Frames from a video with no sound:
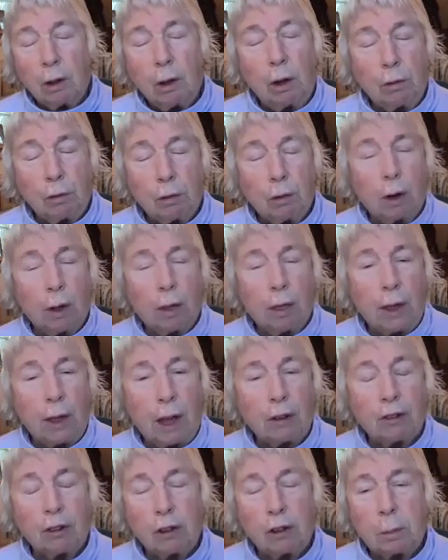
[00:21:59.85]
over
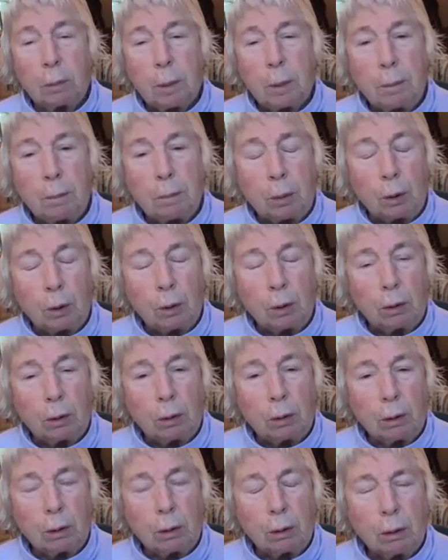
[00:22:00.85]
1,000 people.
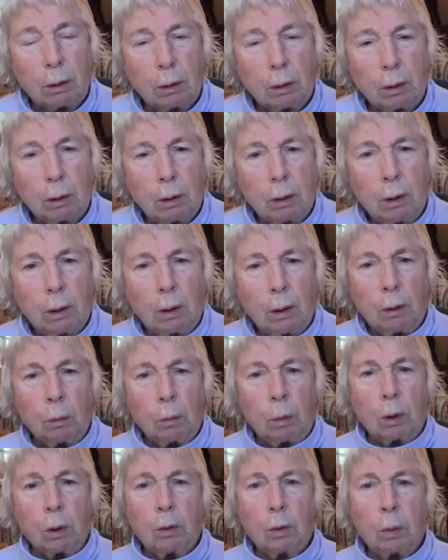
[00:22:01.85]

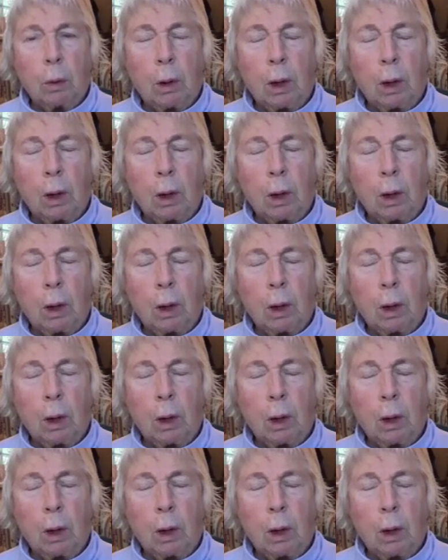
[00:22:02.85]
What will